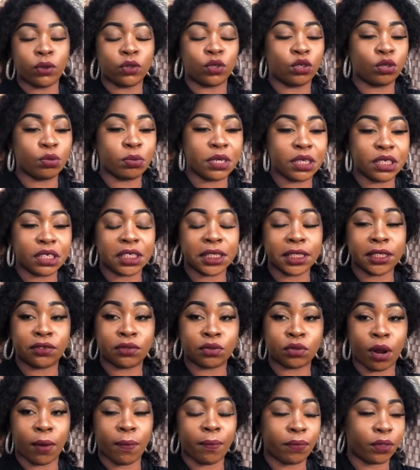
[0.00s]
2 inches
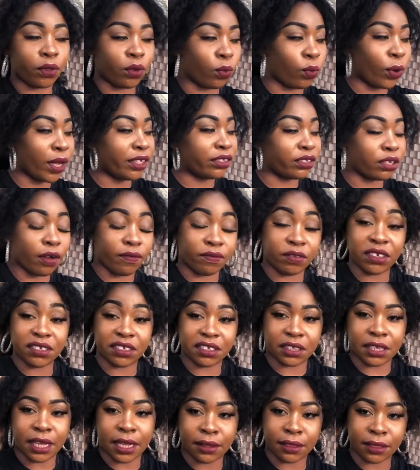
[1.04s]
from the waist of
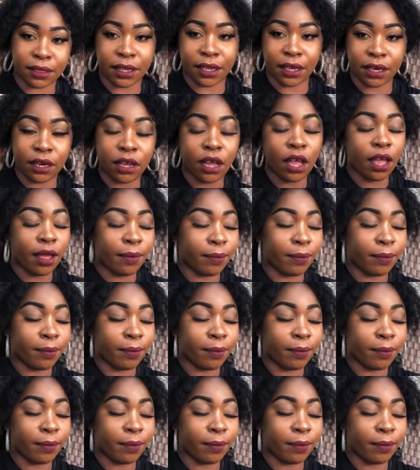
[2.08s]
this net thing,